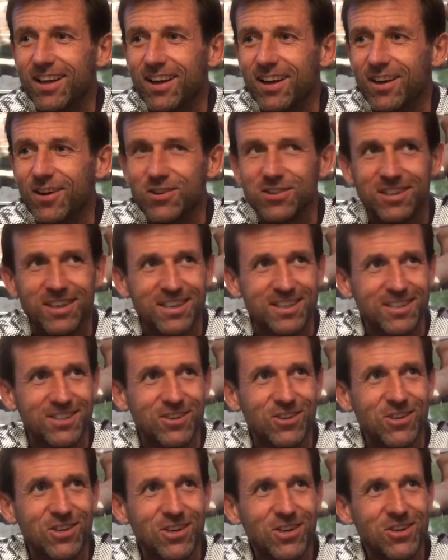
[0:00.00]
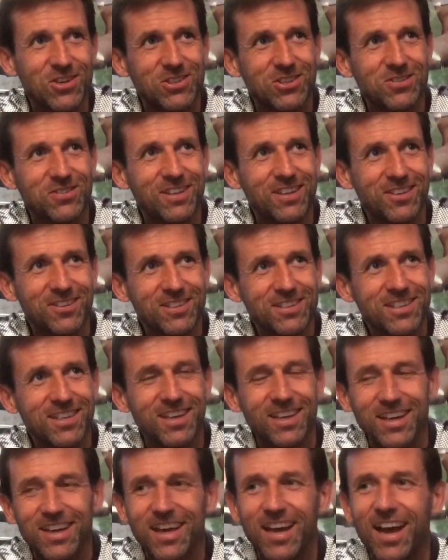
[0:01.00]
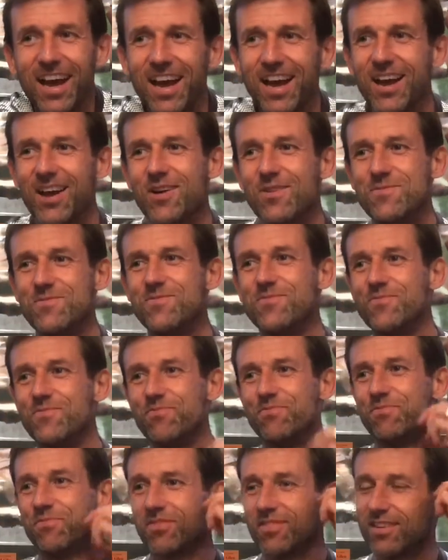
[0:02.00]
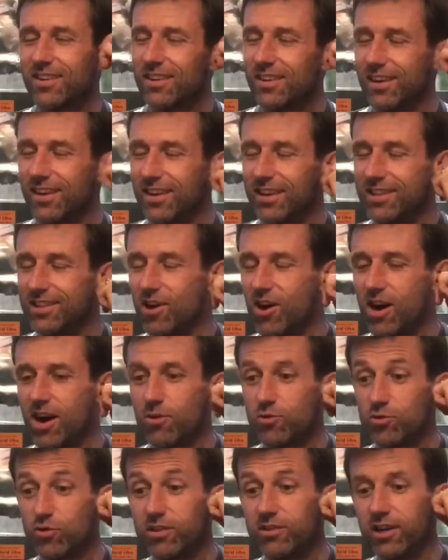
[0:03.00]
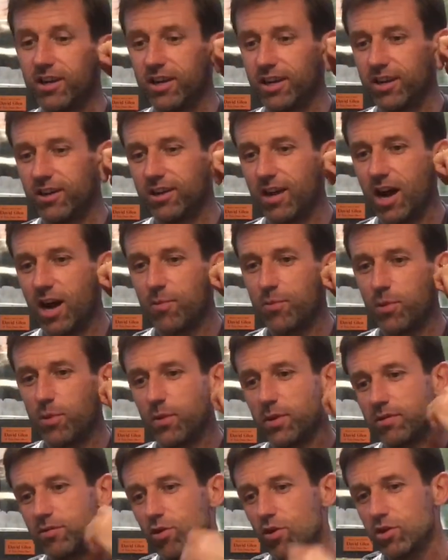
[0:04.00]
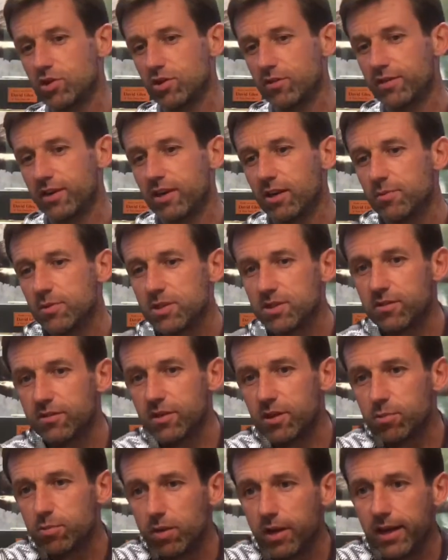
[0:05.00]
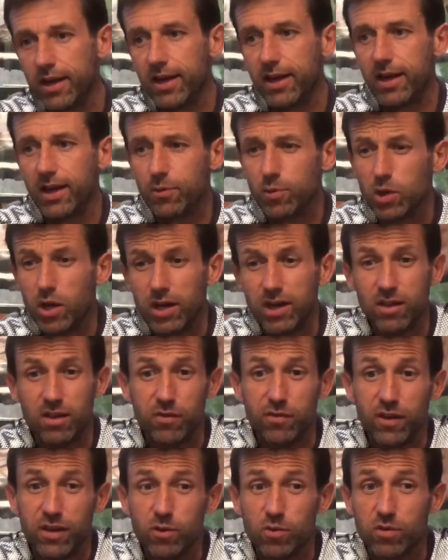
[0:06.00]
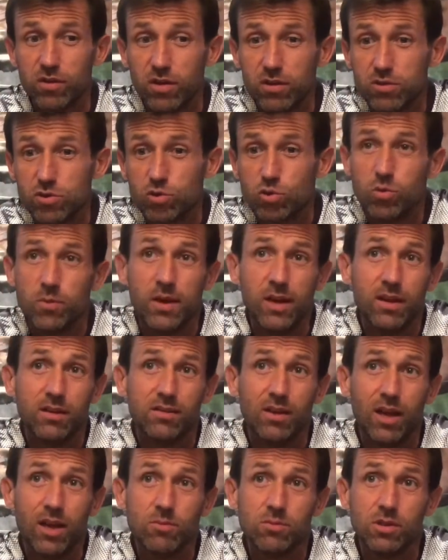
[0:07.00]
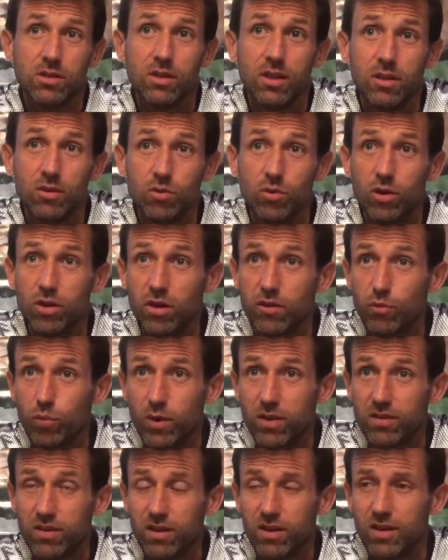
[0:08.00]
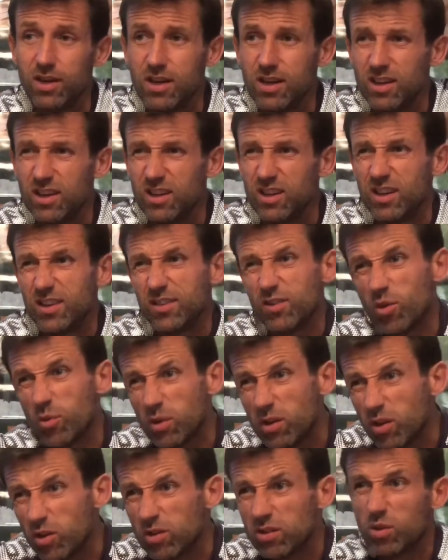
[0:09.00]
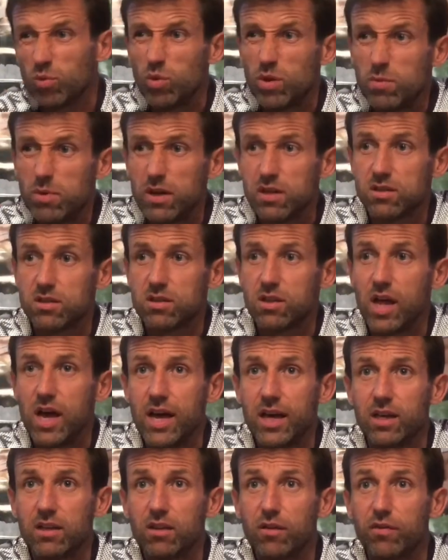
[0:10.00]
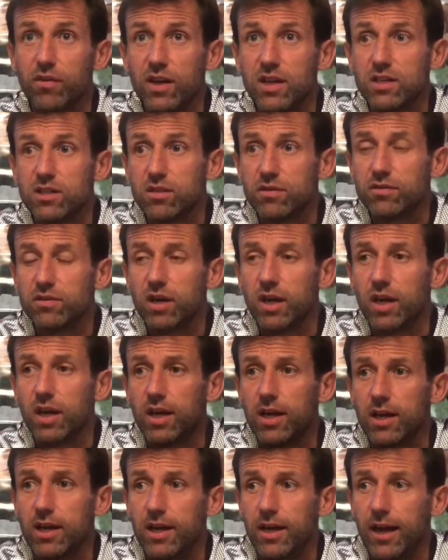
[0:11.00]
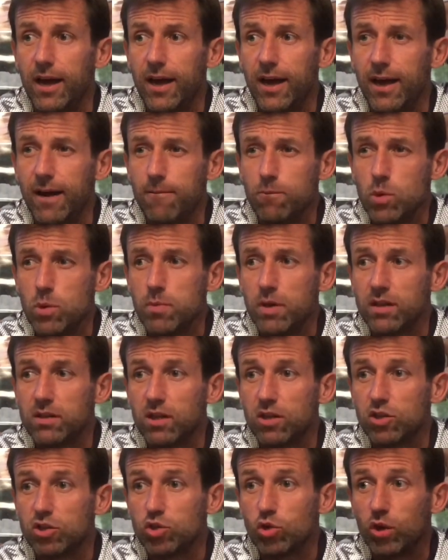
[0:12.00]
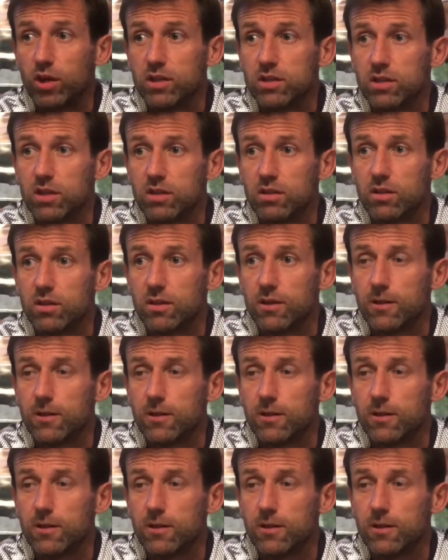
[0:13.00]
I was like, it's a knockout or something there, isn't it? No, I was really unhappy with lots of elements of our play. We got into the final third so many times and didn't do enough with it. Thought we looked a wee bit slack defensively, a wee bit disjointed.